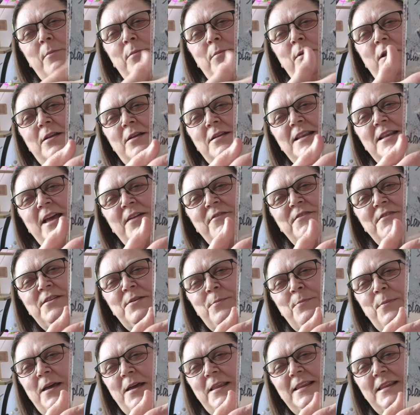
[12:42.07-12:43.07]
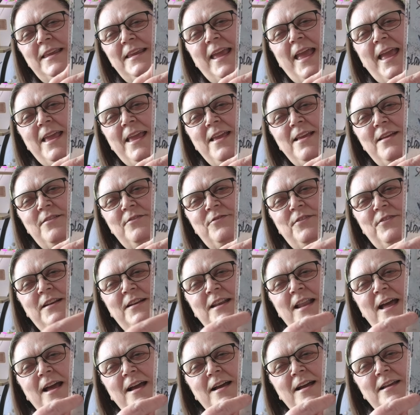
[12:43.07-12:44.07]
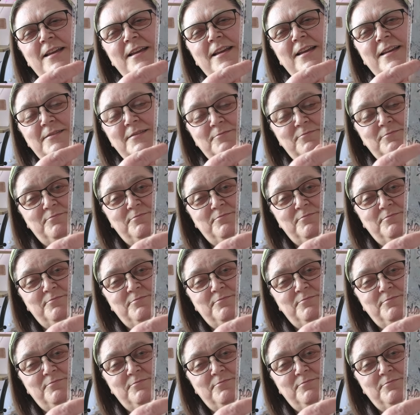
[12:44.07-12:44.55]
Plant lavender by the gate for luck.